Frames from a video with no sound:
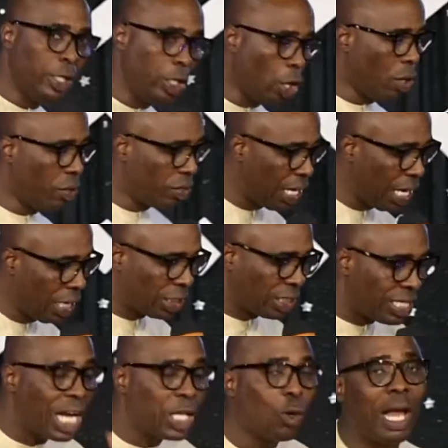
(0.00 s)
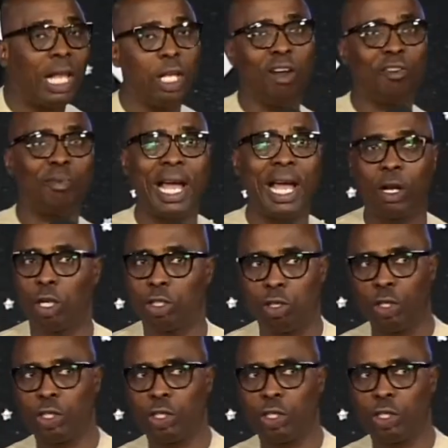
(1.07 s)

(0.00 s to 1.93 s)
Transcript: know this that you are loved by God.